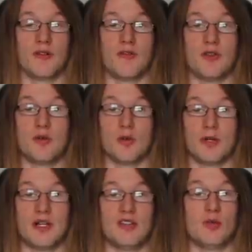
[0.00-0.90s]
of the few
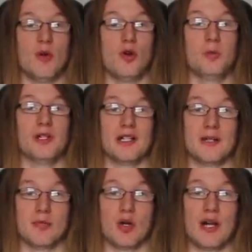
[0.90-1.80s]
companies who openly
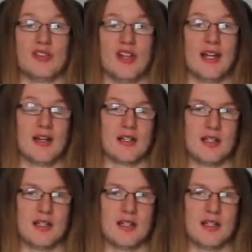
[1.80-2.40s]
embrace and